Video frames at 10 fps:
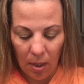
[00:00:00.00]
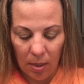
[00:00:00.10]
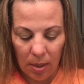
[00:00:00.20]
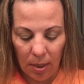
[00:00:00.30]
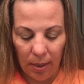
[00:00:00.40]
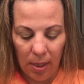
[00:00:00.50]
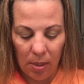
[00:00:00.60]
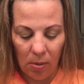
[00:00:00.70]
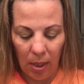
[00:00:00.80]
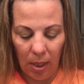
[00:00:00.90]
into the
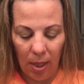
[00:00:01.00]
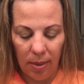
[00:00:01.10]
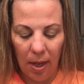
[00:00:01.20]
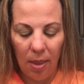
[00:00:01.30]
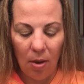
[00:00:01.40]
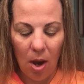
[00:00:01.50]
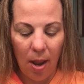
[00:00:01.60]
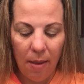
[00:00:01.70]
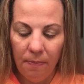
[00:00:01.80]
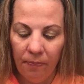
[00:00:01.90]
lid so I can get the other
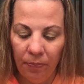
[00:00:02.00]
eye.